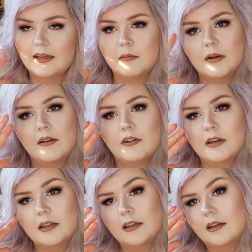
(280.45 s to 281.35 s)
I am
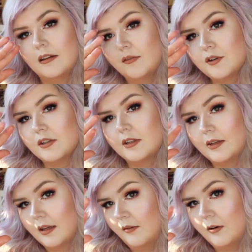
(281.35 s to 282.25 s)
covered, officially
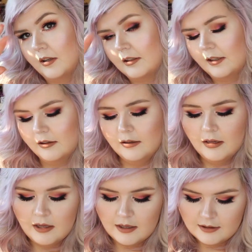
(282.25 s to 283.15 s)
covered in glitter.
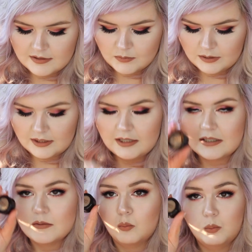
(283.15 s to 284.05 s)
This one
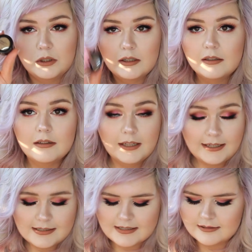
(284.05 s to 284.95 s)
is Wood
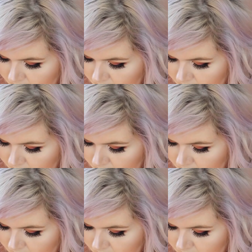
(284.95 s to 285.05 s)
Light.